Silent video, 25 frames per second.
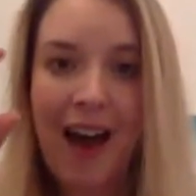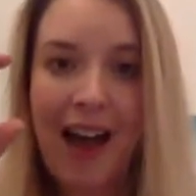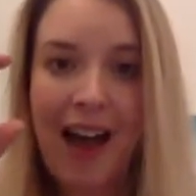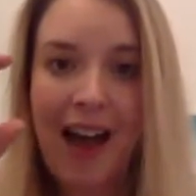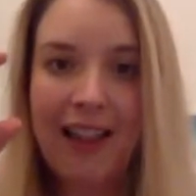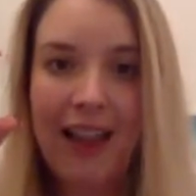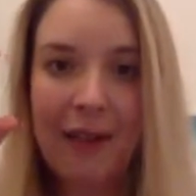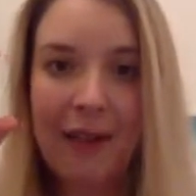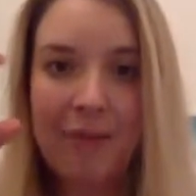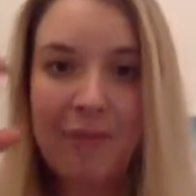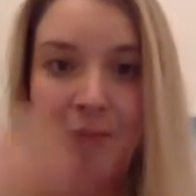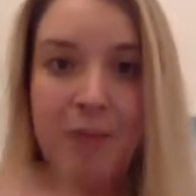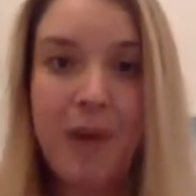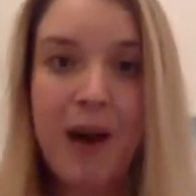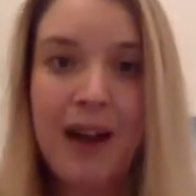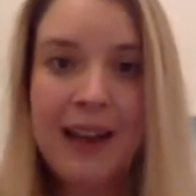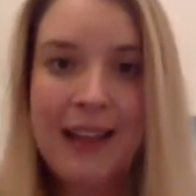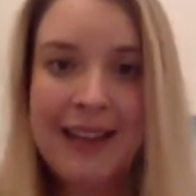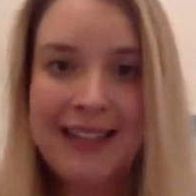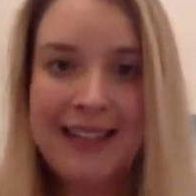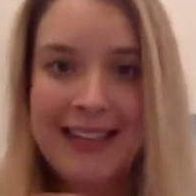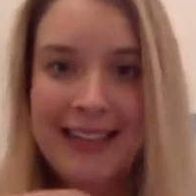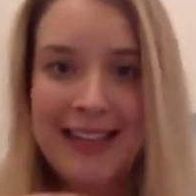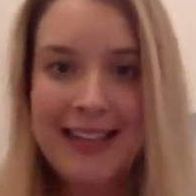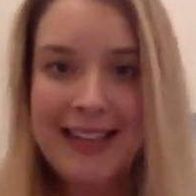Like
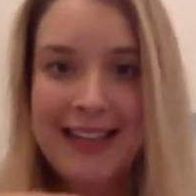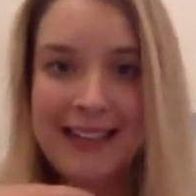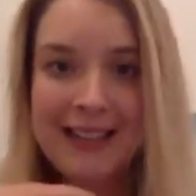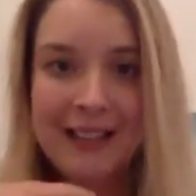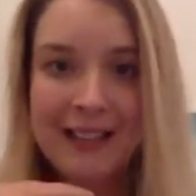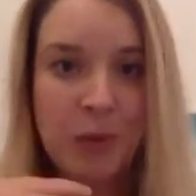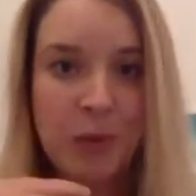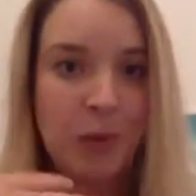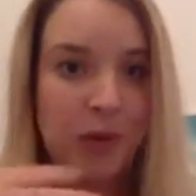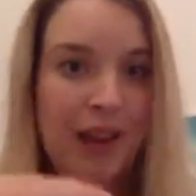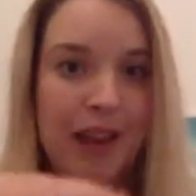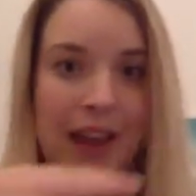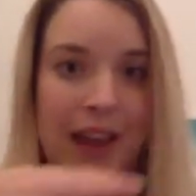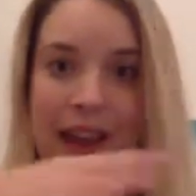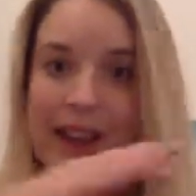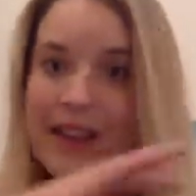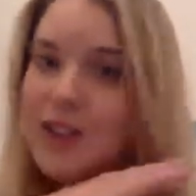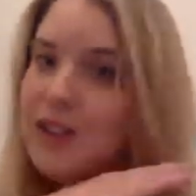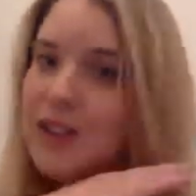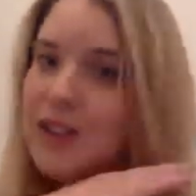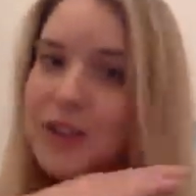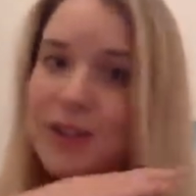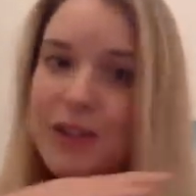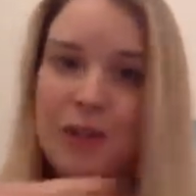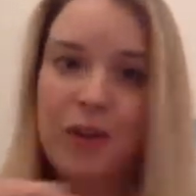my needs were like
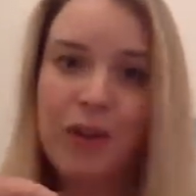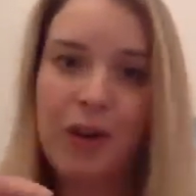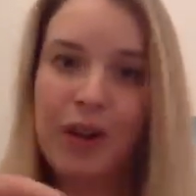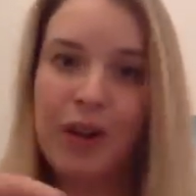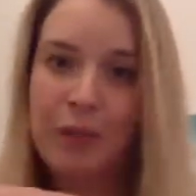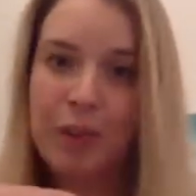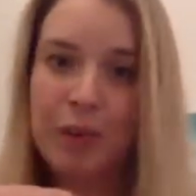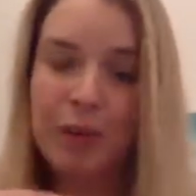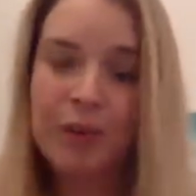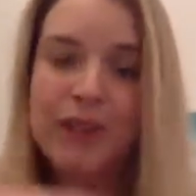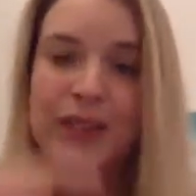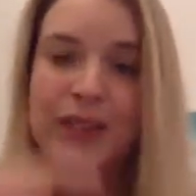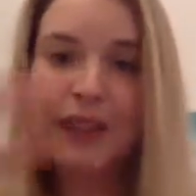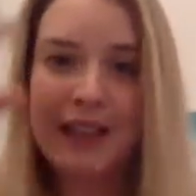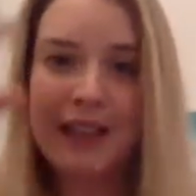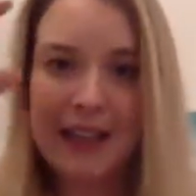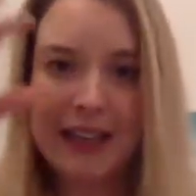just not important.